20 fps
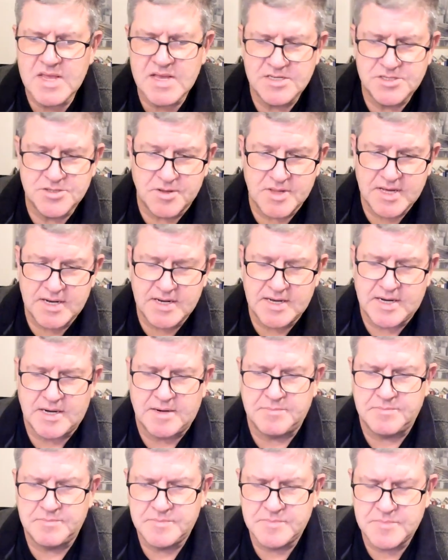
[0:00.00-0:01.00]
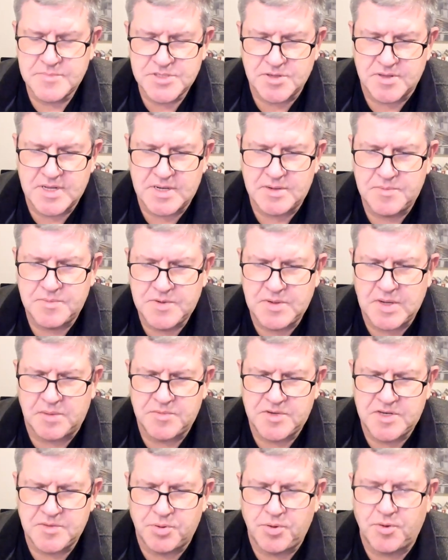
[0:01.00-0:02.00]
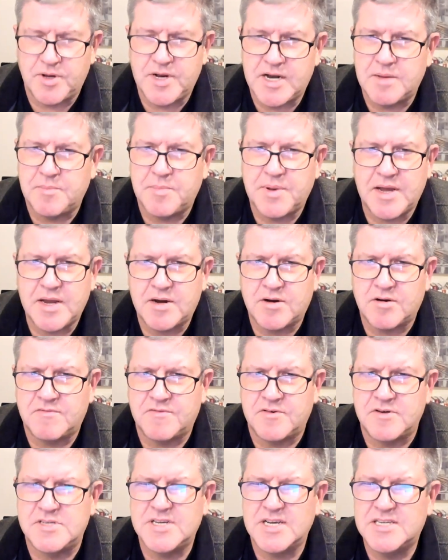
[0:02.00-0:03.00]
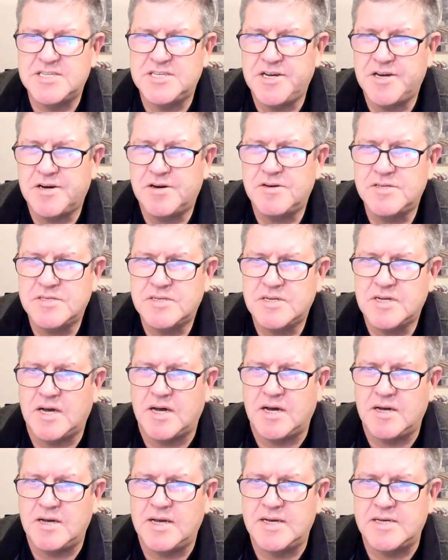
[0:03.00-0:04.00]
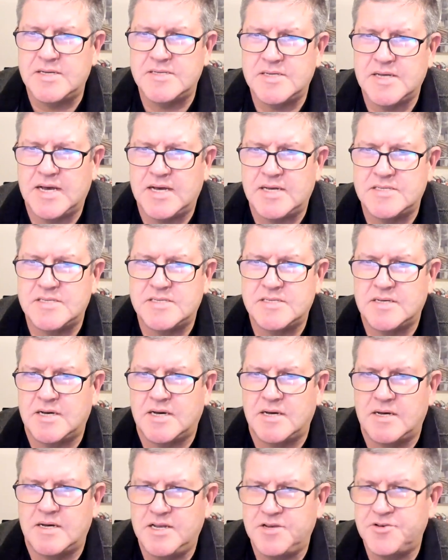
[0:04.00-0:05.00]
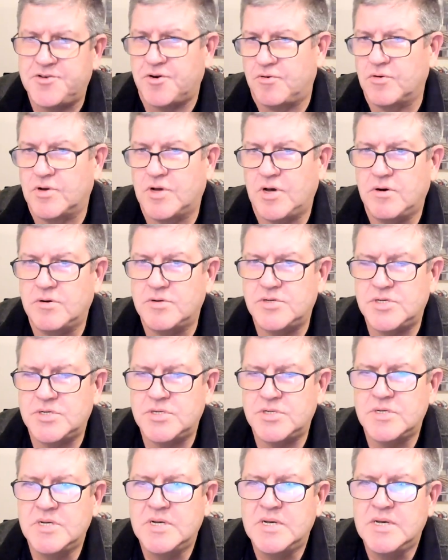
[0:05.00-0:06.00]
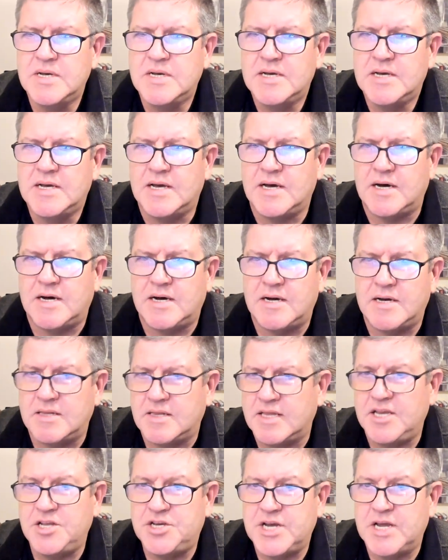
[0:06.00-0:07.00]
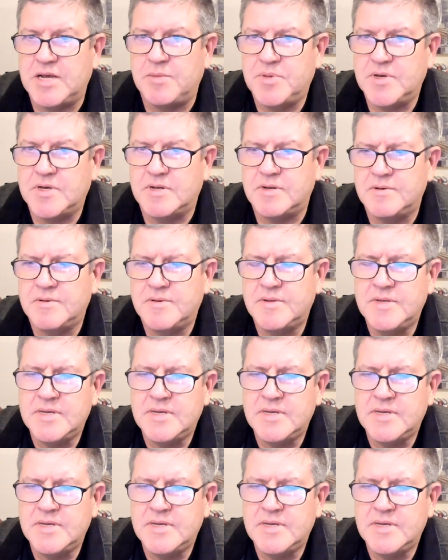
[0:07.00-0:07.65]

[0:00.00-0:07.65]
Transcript: so then, um, so then uh, deployed at Baker for six years uh, as, as uh, an internal coach uh, and lean champion,